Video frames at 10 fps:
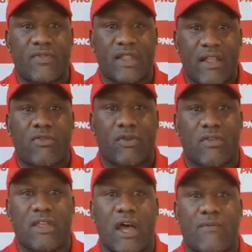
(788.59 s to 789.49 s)
That sort of
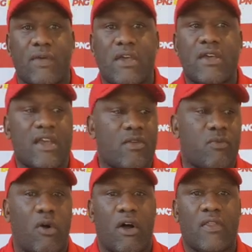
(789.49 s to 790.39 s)
stuff is
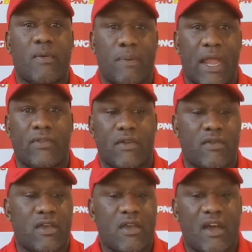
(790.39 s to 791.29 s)
why the
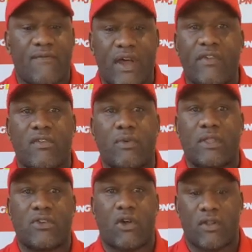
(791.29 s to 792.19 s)
Panthers are favourites to win
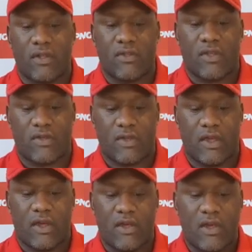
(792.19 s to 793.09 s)
the title this
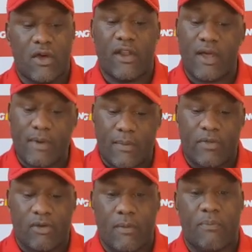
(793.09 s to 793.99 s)
year. I know Melbourne
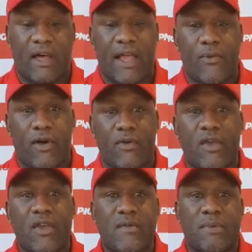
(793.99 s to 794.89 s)
Storm are playing
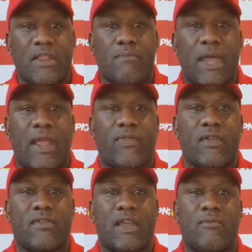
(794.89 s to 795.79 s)
well, but the
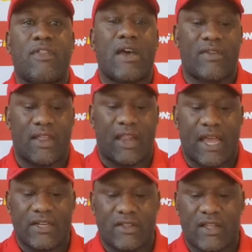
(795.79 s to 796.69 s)
Panthers seem like they have another
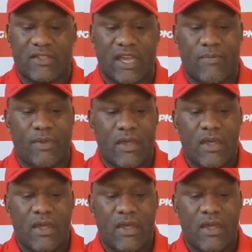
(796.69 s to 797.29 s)
layer to their team.